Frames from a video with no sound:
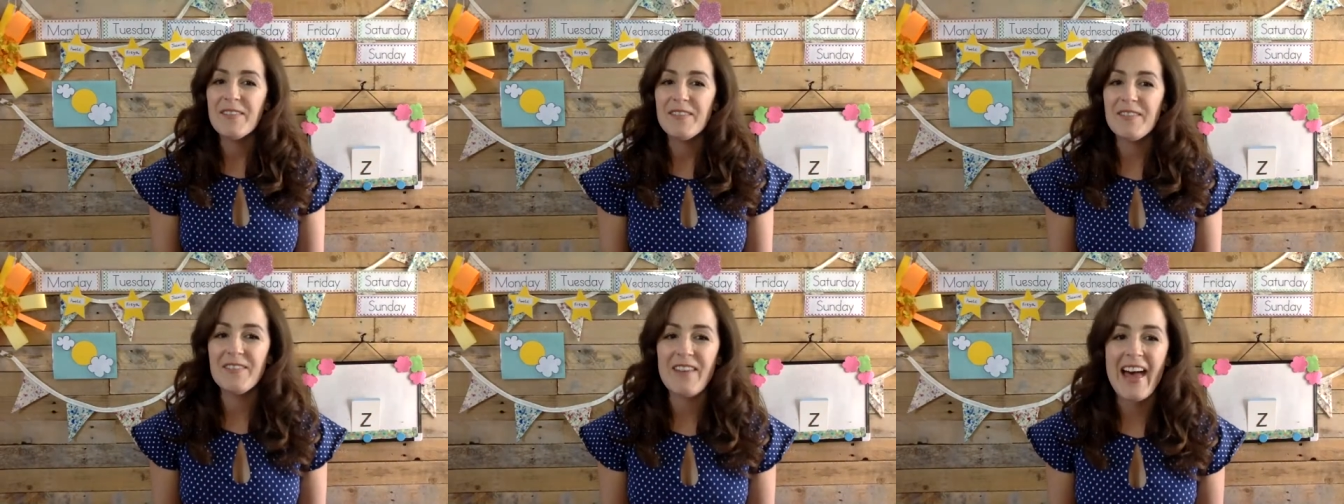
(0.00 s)

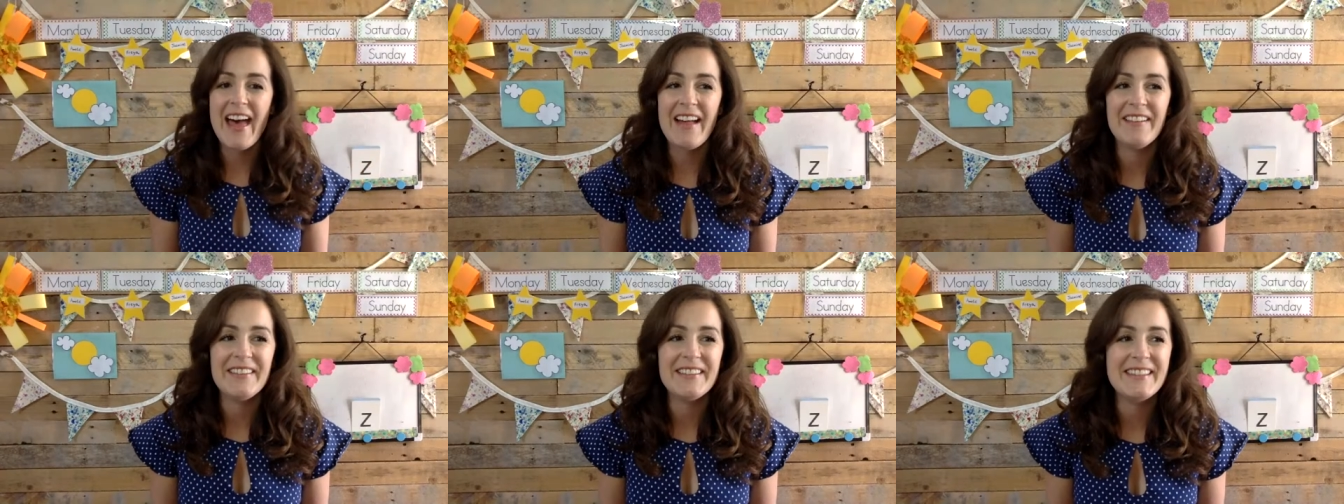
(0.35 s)

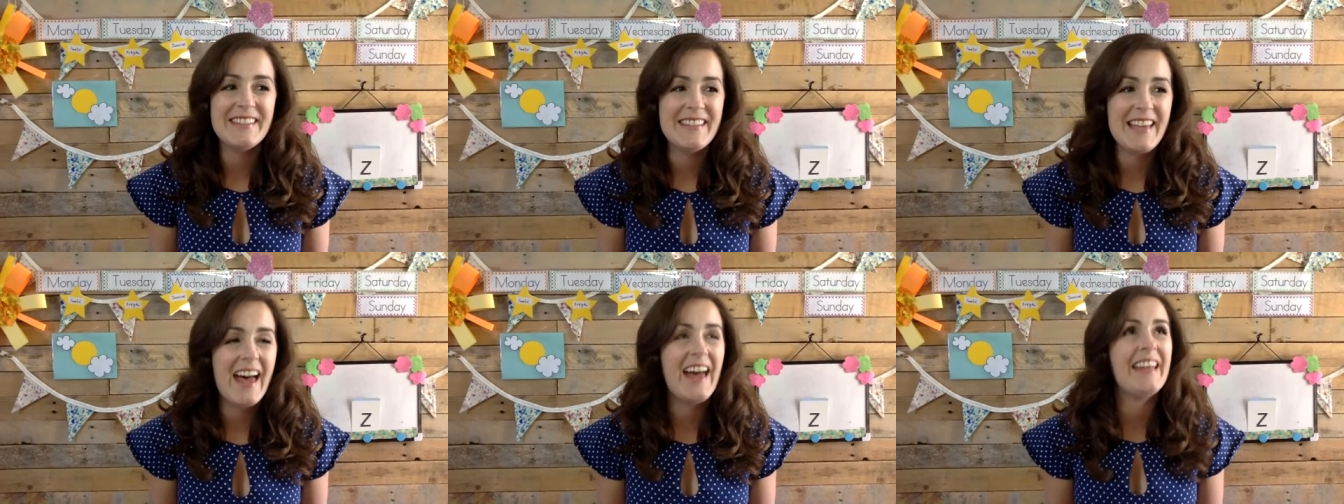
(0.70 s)
Well
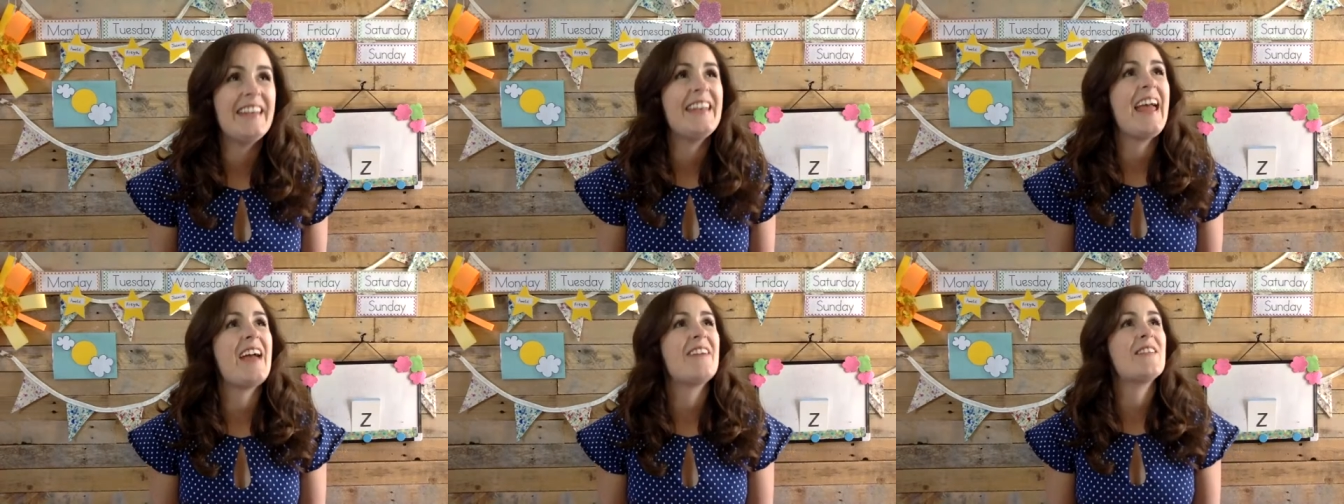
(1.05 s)

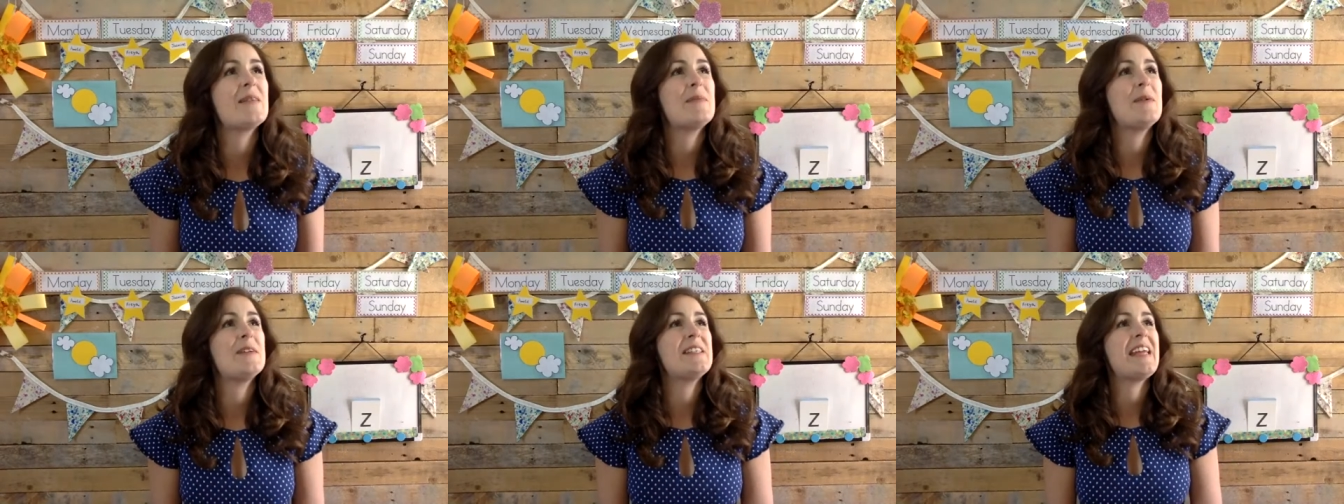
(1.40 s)
done,
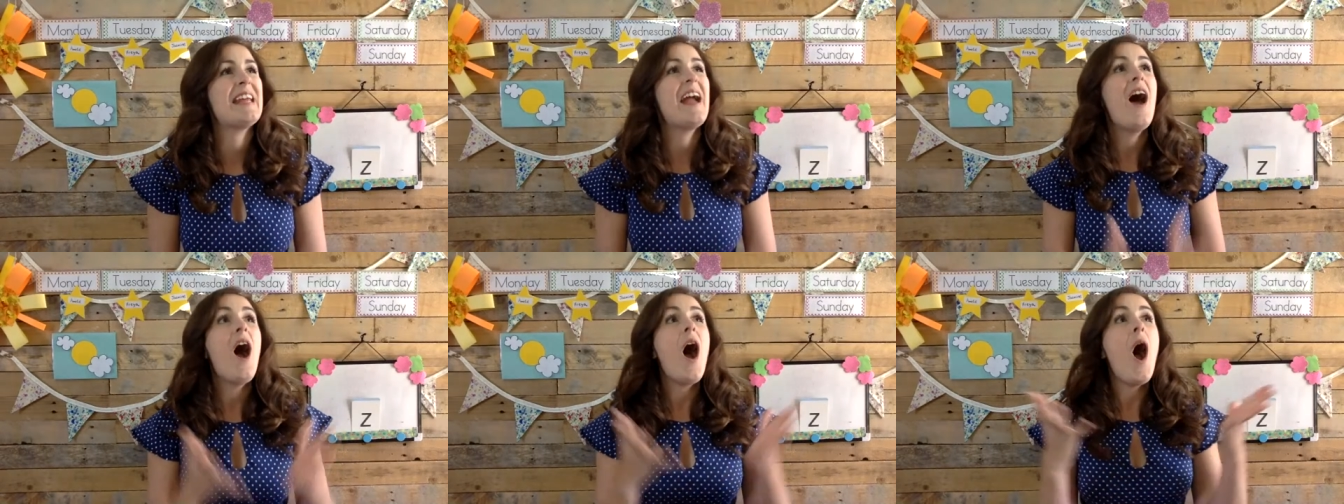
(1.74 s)

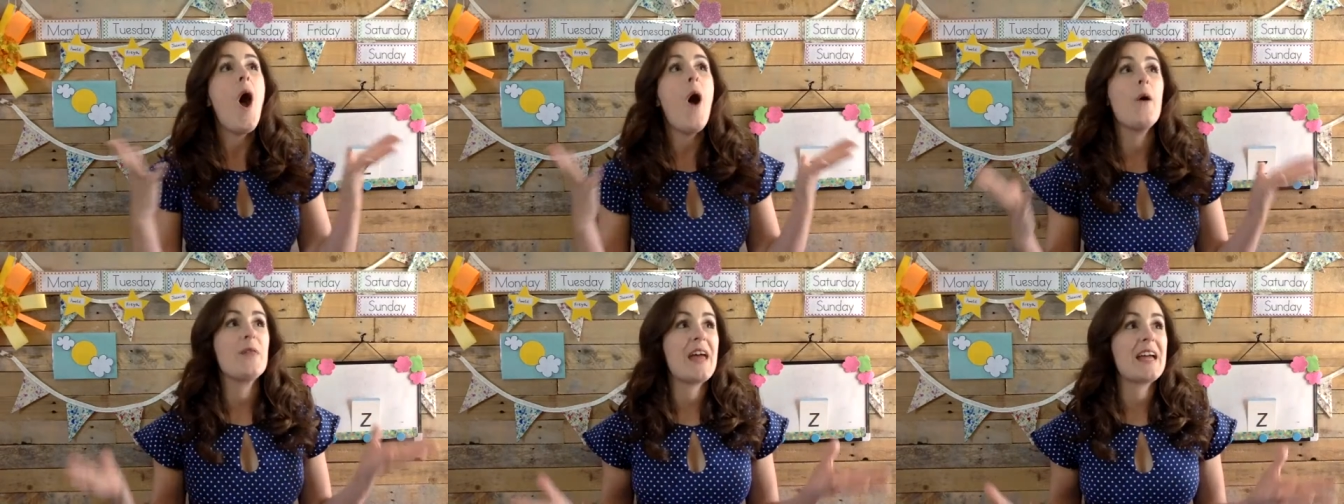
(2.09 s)
everybody.
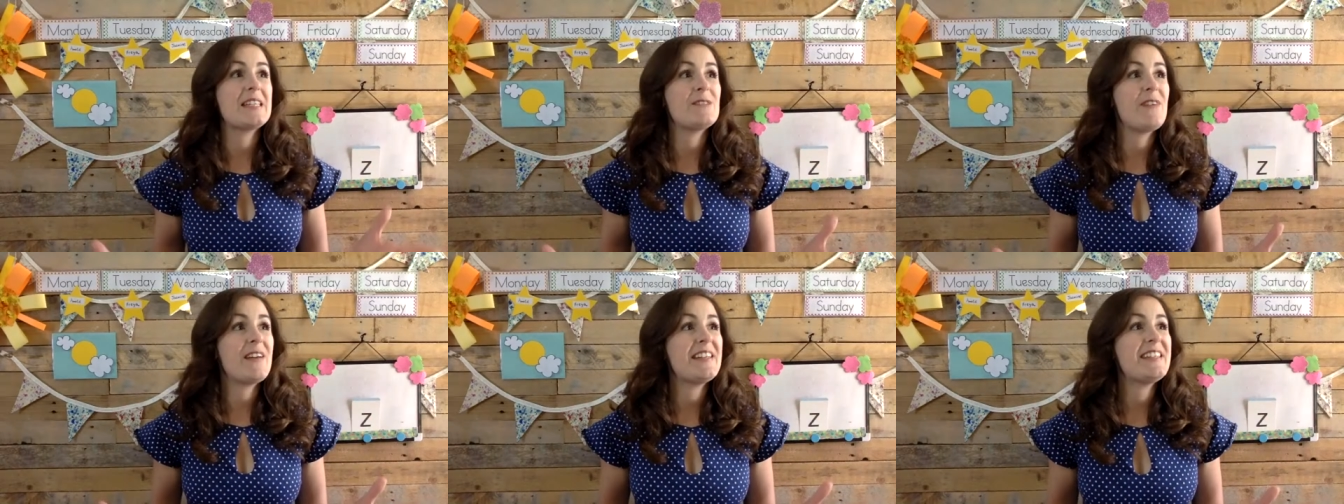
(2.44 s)
Oh,
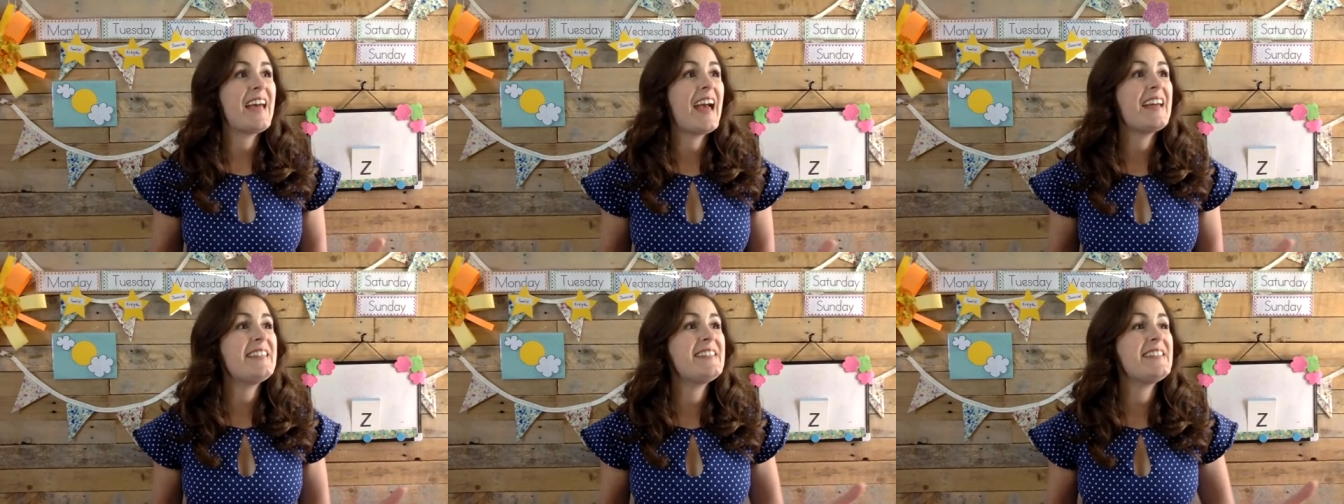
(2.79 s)
that's
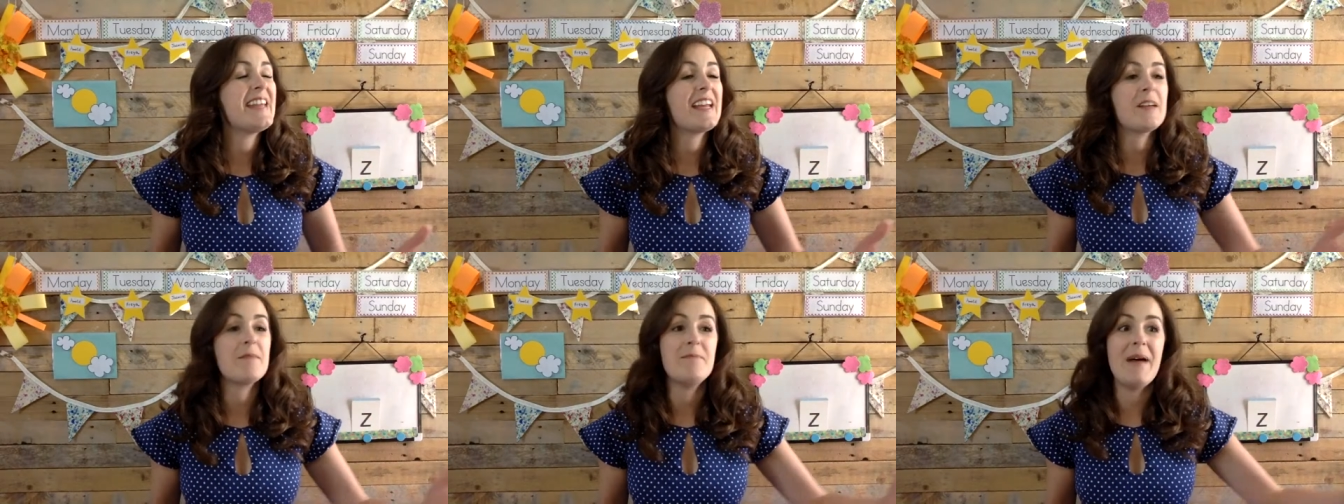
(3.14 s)
fantastic.